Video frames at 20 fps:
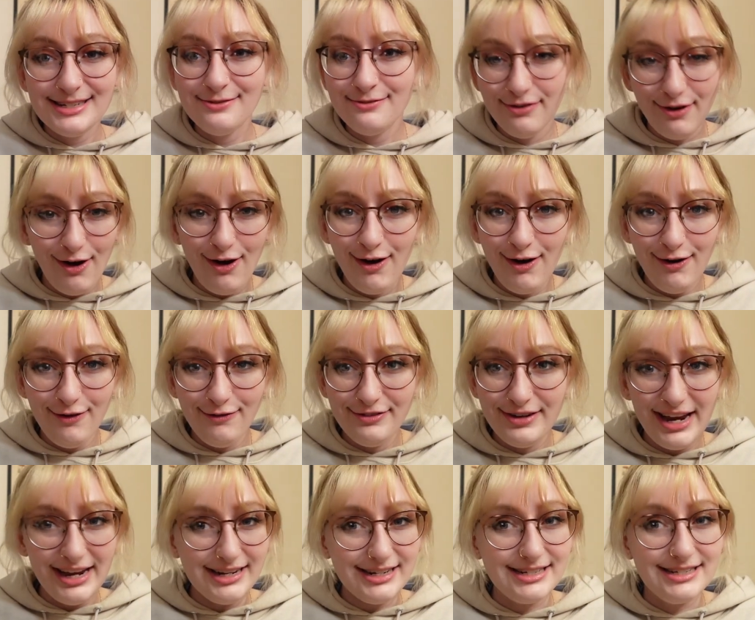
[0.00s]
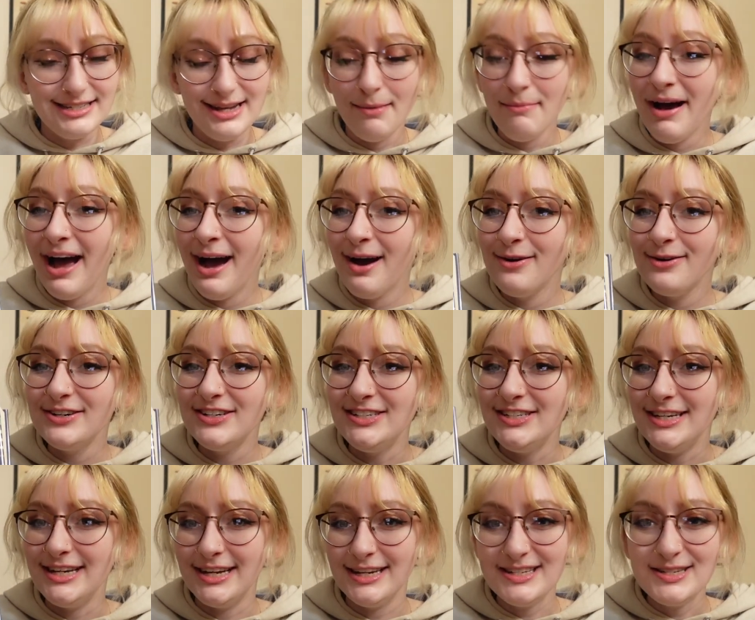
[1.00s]
involved and somehow
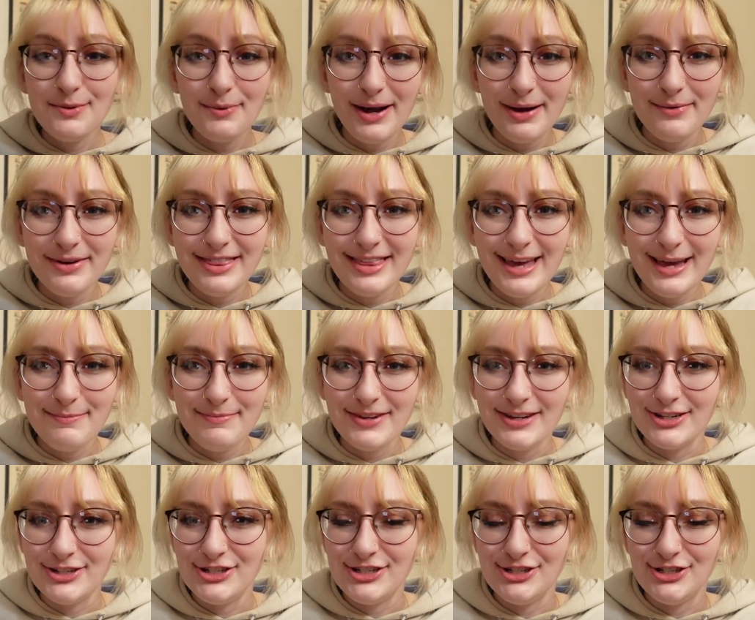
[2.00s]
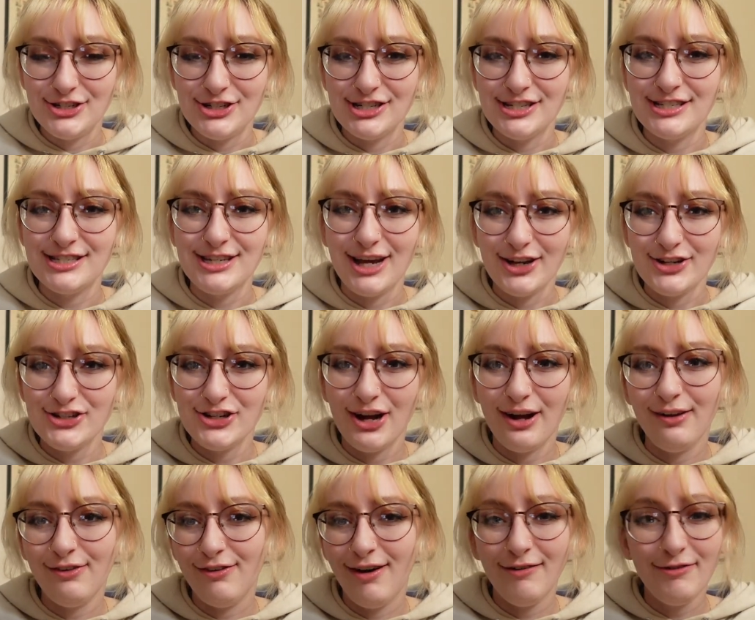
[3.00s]
she gets away with it because she's just such a
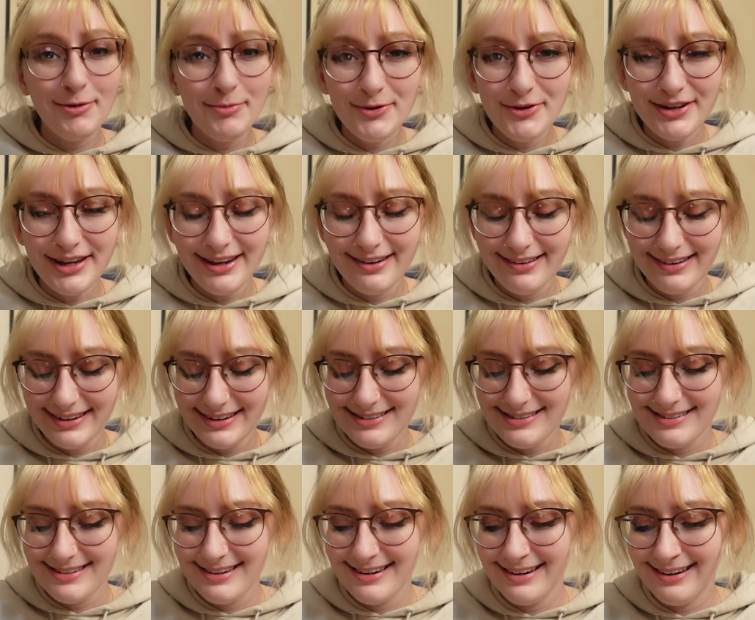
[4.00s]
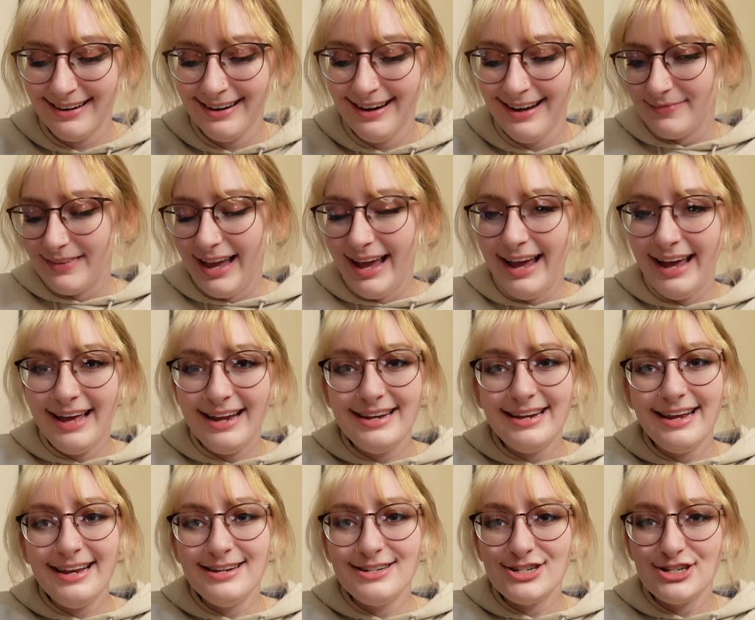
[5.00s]
lovable character and
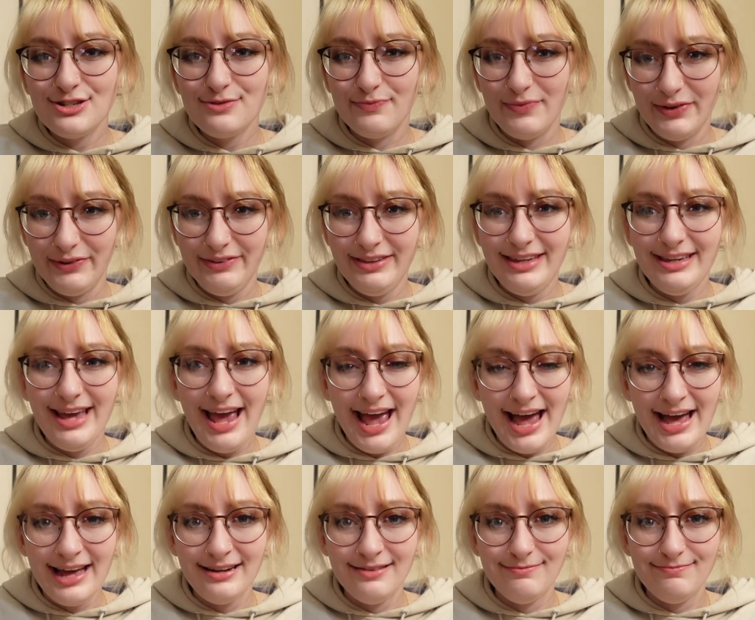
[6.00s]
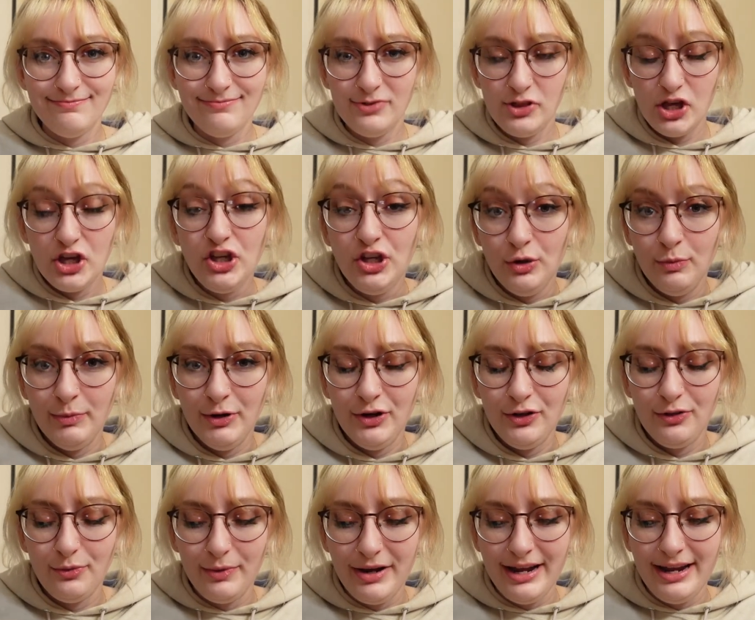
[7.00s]
it just really had the humor
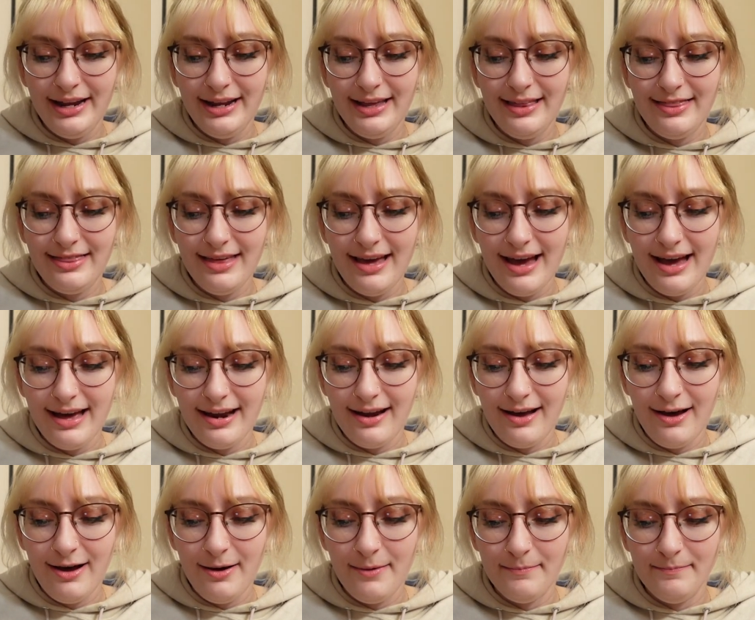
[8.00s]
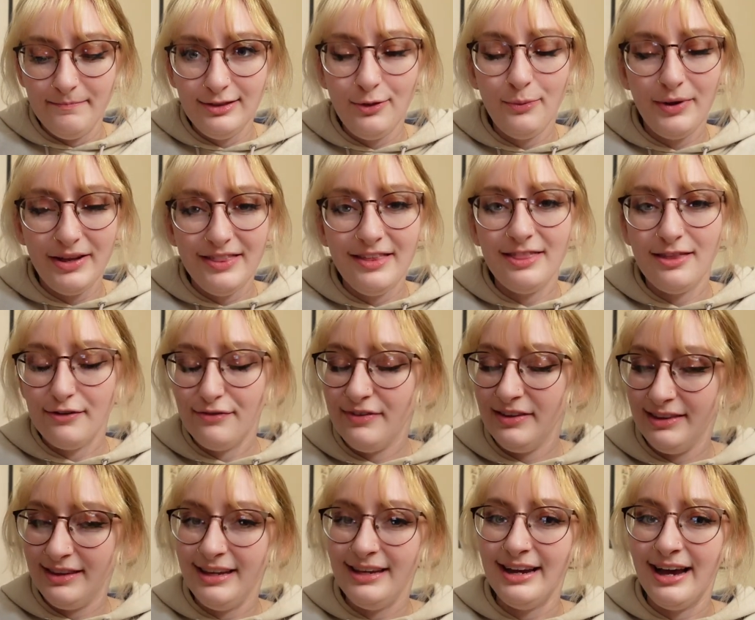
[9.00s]
the way that um, the way that the
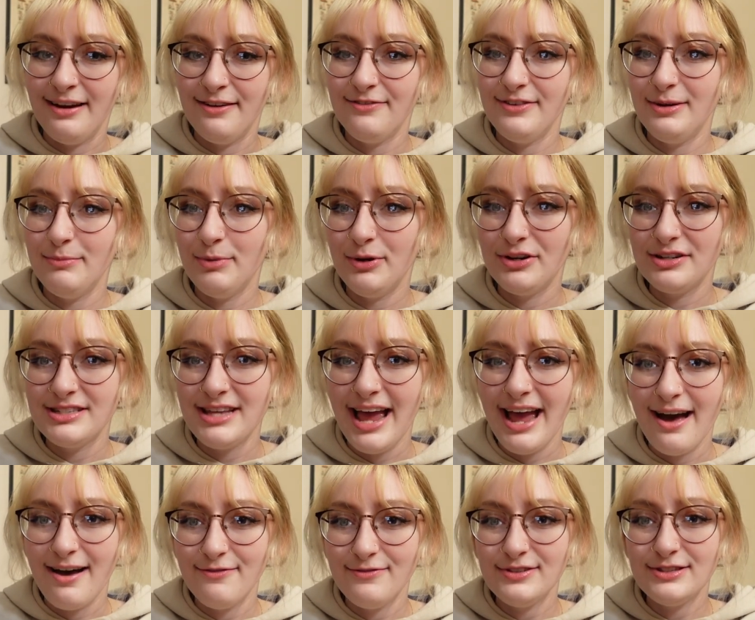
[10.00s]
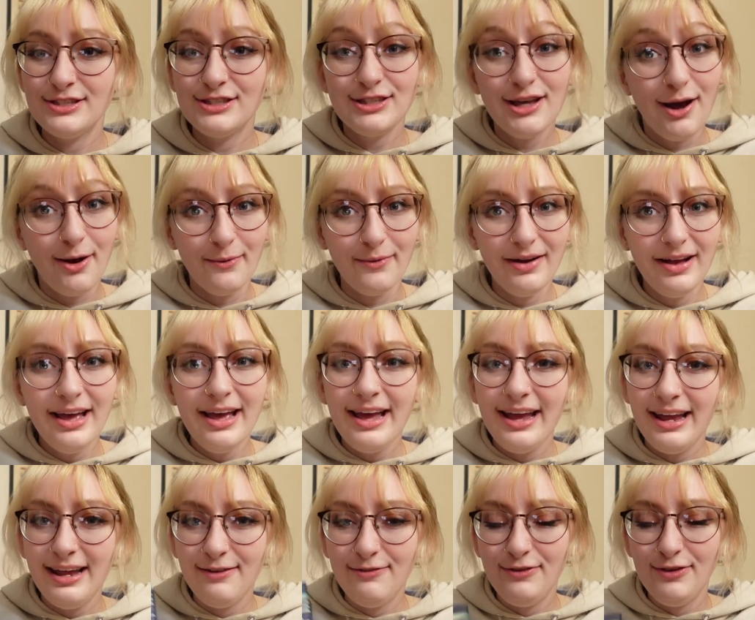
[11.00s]
Finlay Donovan books have. So
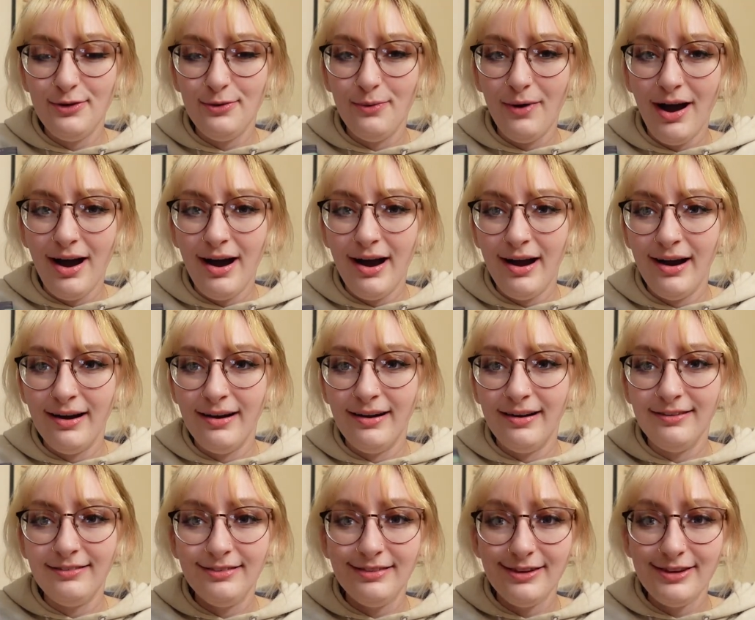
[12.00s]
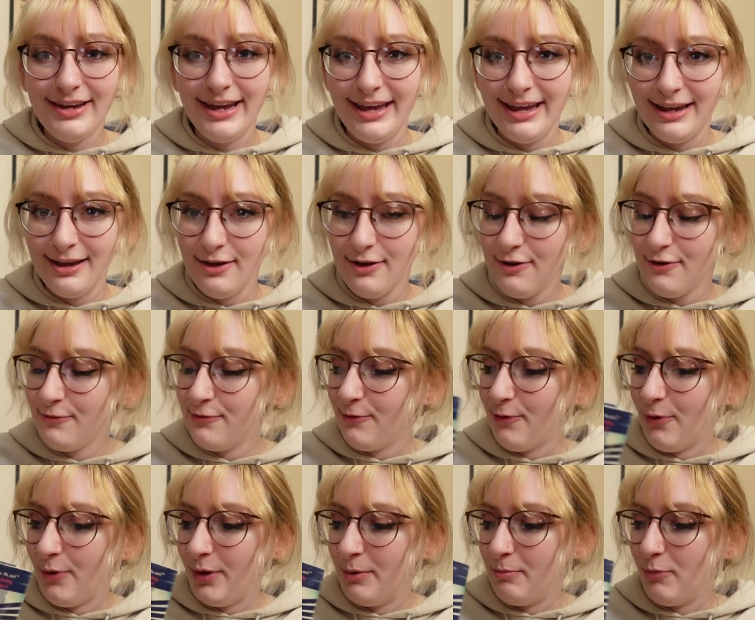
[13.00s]
if you are looking
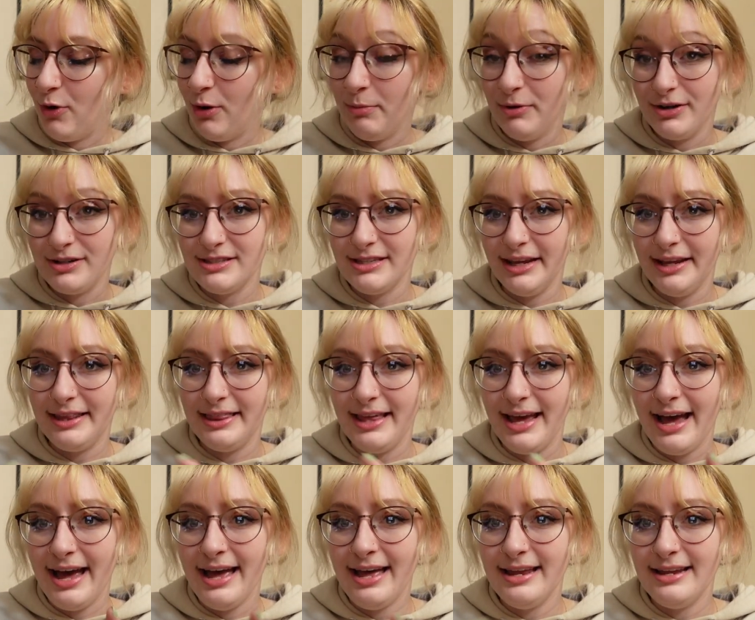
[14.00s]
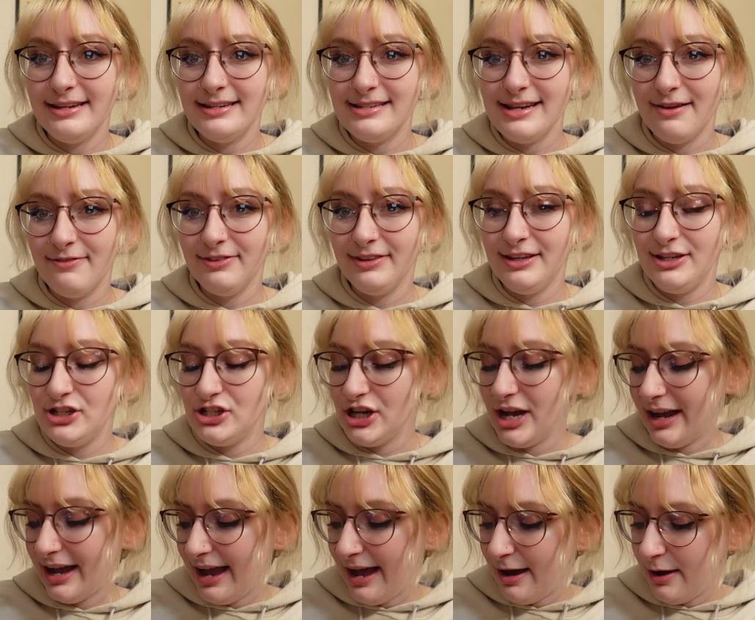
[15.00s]
for more books like that, definitely
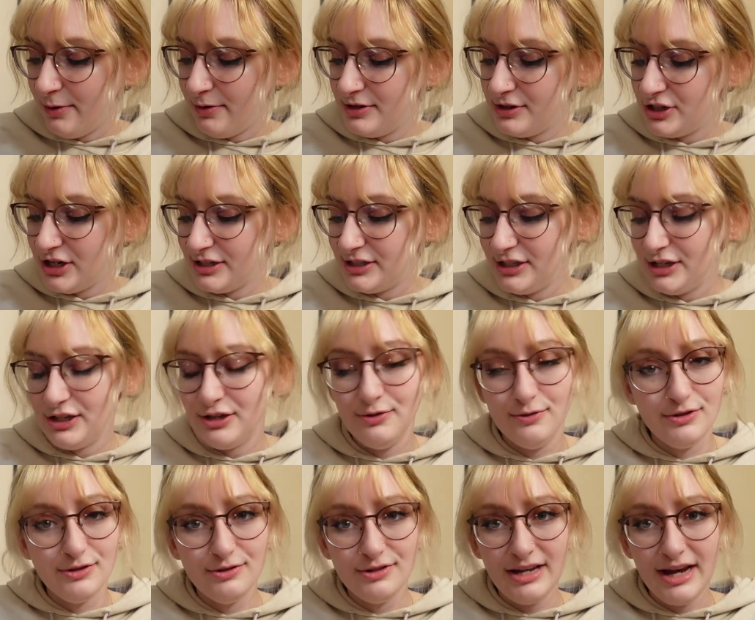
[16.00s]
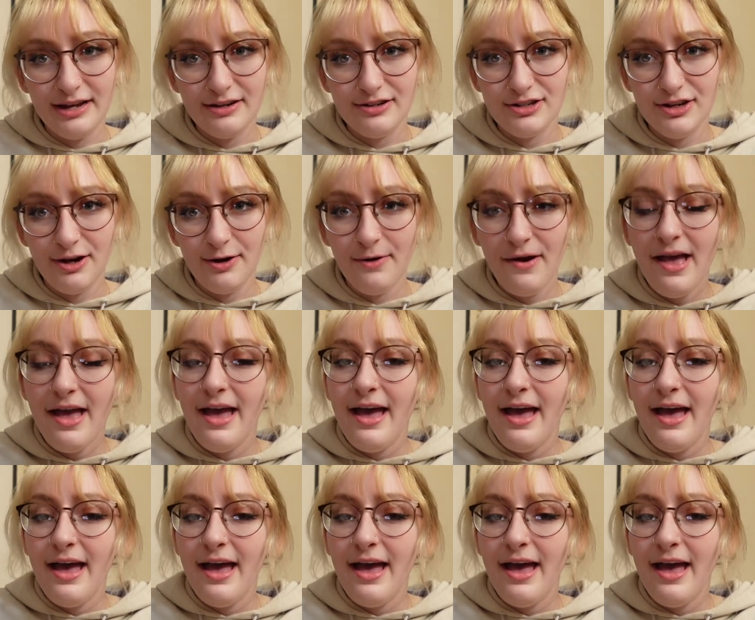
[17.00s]
check out Jesse Q Sutanto.